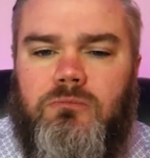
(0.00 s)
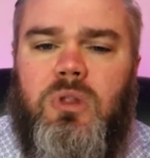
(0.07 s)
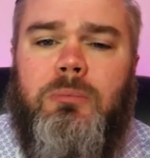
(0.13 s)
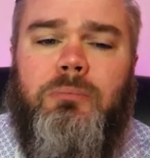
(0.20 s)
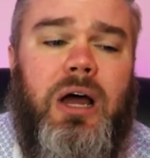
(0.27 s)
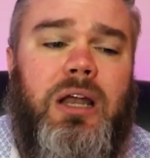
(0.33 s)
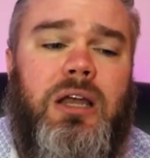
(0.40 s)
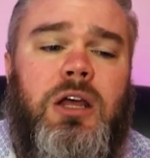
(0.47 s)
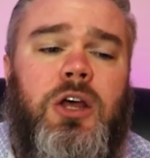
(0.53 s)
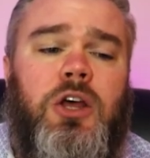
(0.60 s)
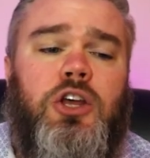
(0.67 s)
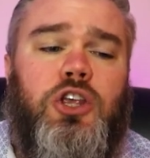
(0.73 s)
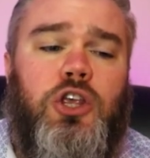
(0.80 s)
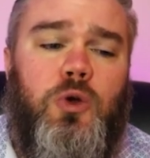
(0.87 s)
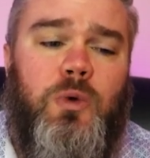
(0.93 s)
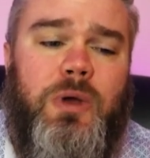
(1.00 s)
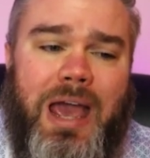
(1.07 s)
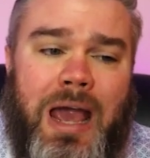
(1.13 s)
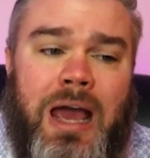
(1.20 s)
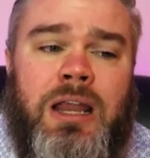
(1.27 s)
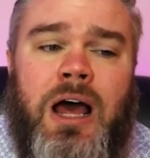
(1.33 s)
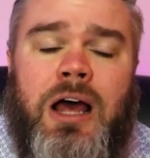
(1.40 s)
But you
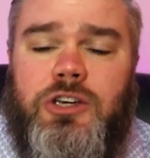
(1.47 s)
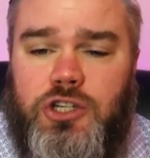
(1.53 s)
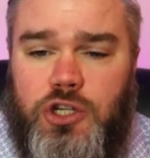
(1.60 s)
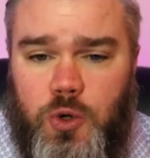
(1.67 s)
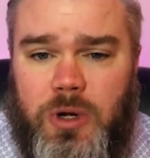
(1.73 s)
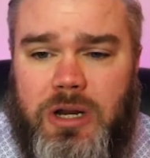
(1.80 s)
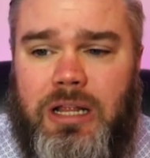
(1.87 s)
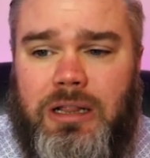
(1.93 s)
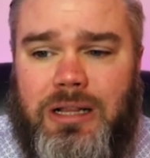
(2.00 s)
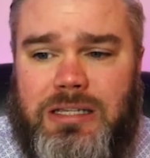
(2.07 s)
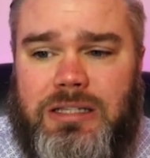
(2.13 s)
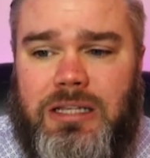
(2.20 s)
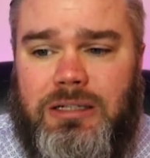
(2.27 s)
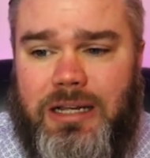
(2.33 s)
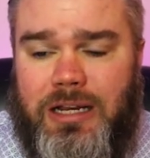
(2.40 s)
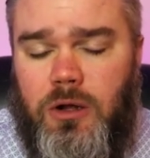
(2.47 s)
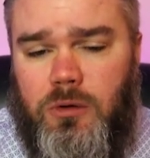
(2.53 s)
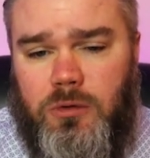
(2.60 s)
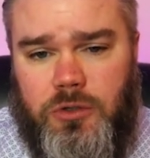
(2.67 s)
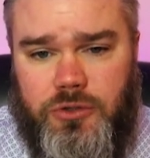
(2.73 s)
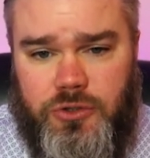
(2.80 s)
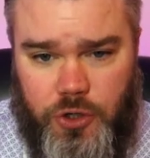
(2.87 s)
cannot do it unless the lien
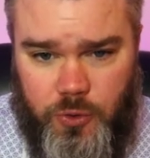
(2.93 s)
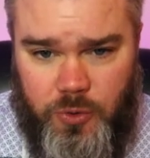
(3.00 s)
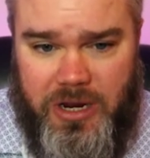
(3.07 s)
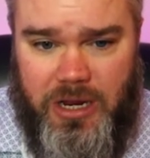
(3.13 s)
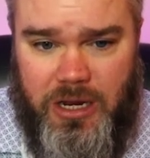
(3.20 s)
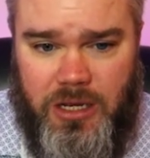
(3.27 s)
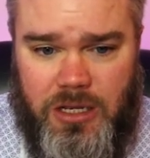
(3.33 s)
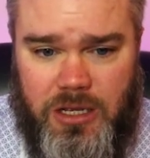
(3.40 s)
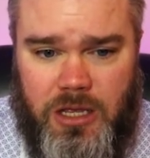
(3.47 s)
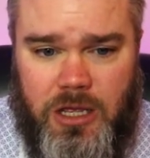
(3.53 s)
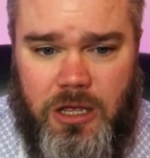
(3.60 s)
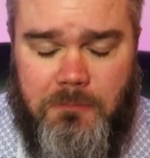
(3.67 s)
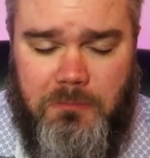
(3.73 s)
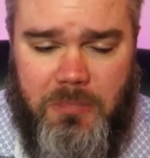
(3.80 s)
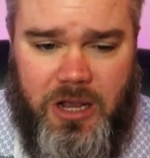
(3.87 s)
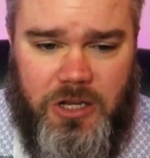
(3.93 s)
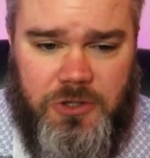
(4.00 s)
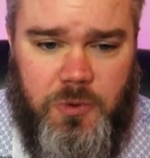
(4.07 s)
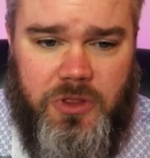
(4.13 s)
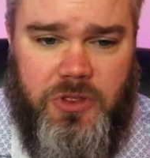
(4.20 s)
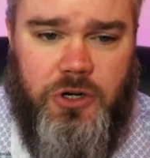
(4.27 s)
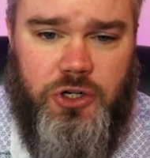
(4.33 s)
holders agree. Because
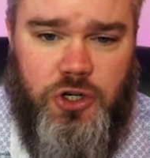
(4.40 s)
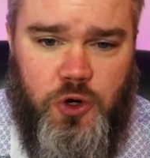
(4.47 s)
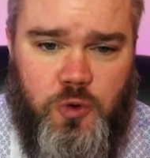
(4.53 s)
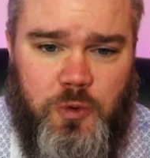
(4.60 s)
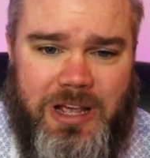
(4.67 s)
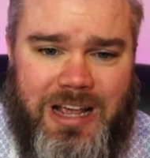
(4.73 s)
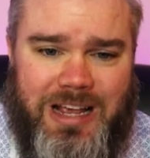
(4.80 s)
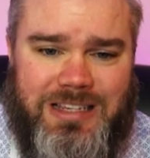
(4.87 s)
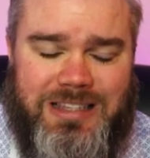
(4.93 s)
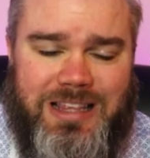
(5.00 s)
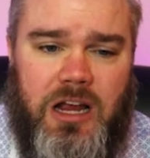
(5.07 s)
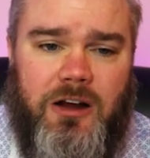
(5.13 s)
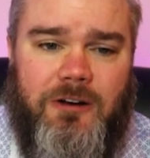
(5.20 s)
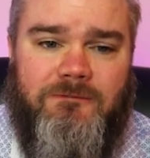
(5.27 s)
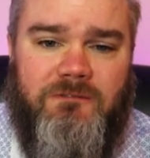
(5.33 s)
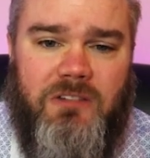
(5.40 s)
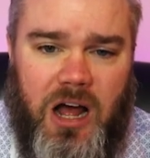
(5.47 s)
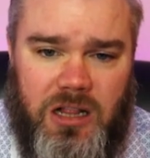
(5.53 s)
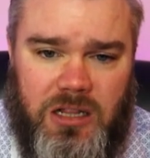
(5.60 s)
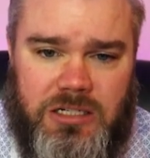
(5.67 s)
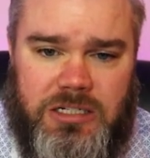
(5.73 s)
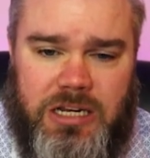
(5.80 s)
what they're doing is they are
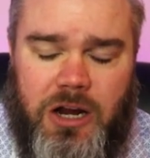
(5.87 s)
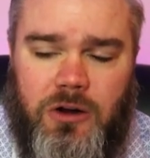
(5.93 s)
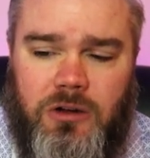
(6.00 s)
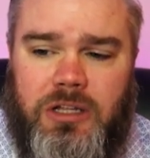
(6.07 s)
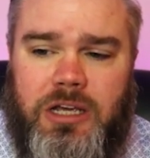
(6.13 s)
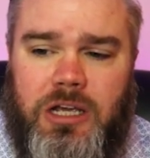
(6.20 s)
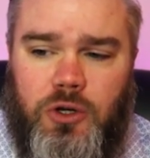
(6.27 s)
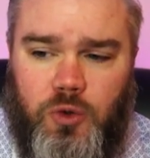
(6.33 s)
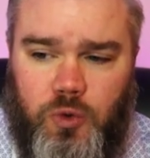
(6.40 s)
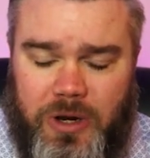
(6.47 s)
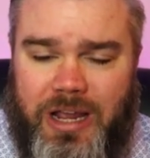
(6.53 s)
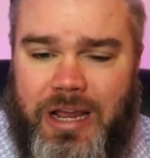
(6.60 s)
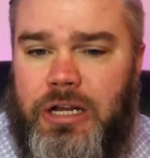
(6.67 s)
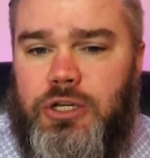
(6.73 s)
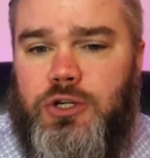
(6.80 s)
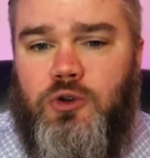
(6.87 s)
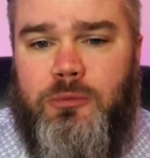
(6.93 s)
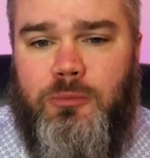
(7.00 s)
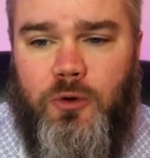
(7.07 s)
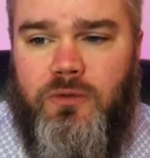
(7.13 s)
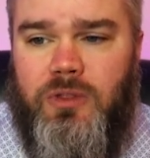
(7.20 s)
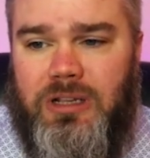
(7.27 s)
voluntarily agreeing to
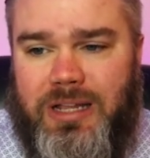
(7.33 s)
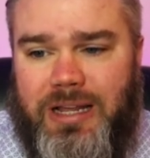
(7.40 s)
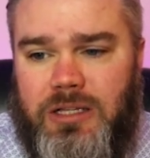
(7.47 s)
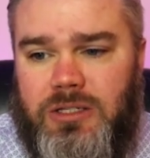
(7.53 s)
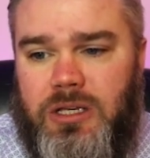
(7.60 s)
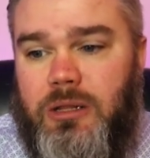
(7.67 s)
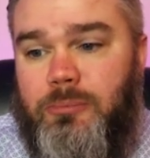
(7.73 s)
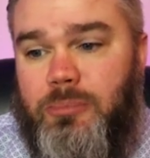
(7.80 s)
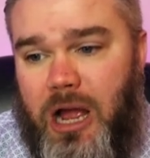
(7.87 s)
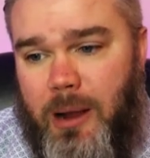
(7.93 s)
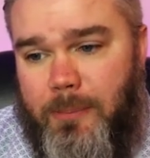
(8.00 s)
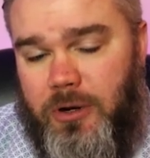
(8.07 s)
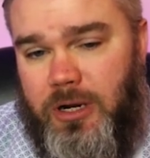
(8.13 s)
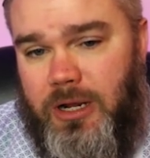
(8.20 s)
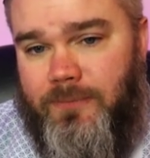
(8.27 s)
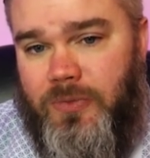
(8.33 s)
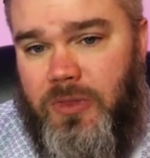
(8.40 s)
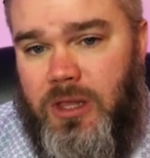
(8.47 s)
remove the liens on the property.